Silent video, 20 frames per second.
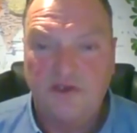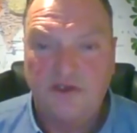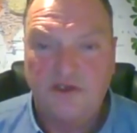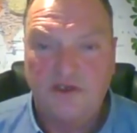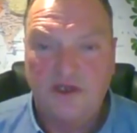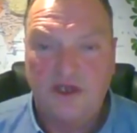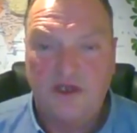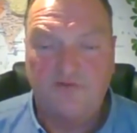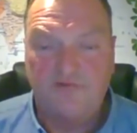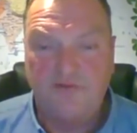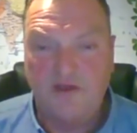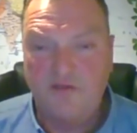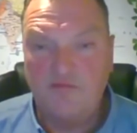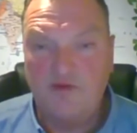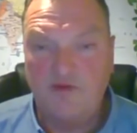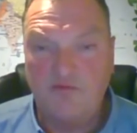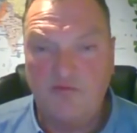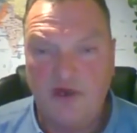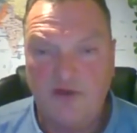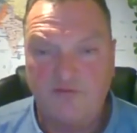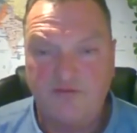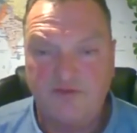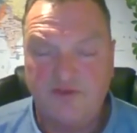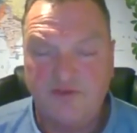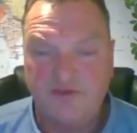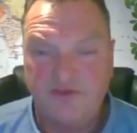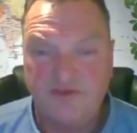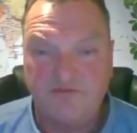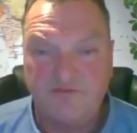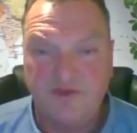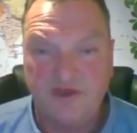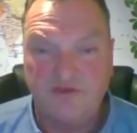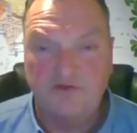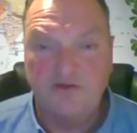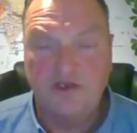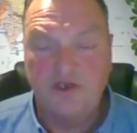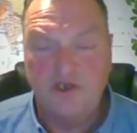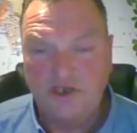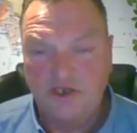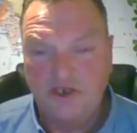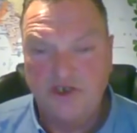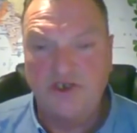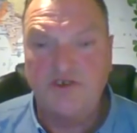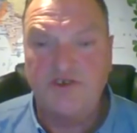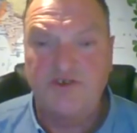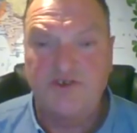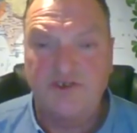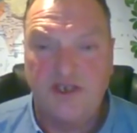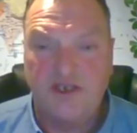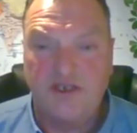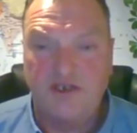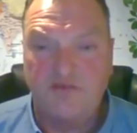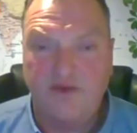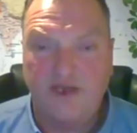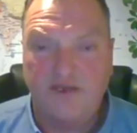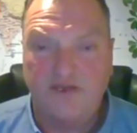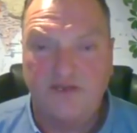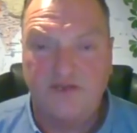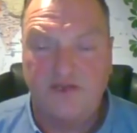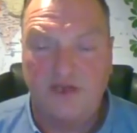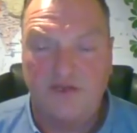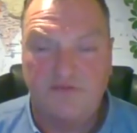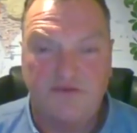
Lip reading: And the fact my wife doesn't smoke, she's saying about the same.